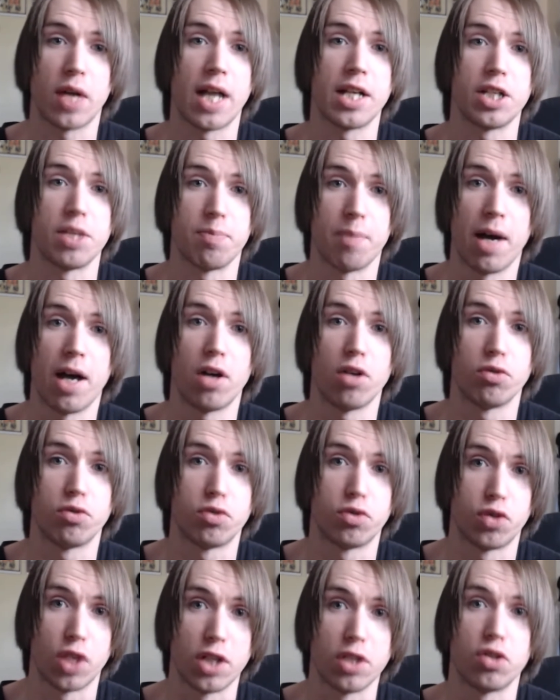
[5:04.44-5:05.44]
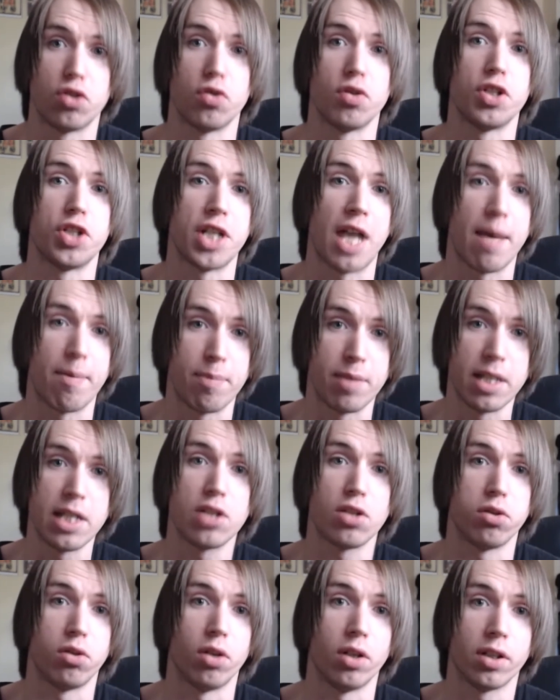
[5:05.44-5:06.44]
Crash's model, change it to a
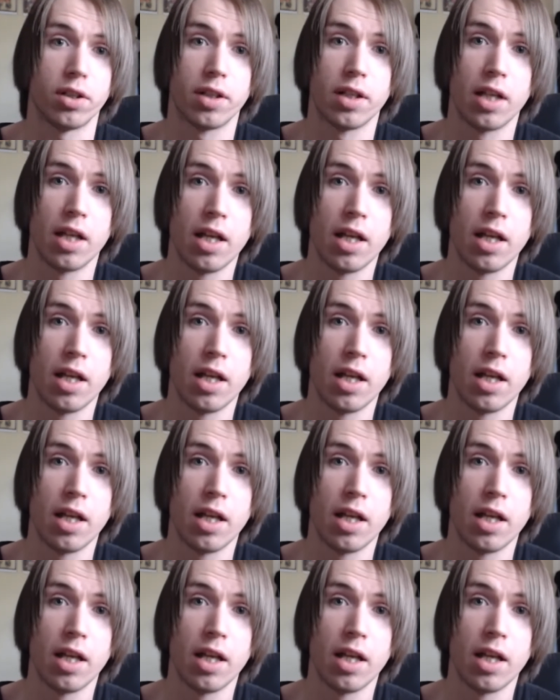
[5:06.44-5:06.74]
Japanese look.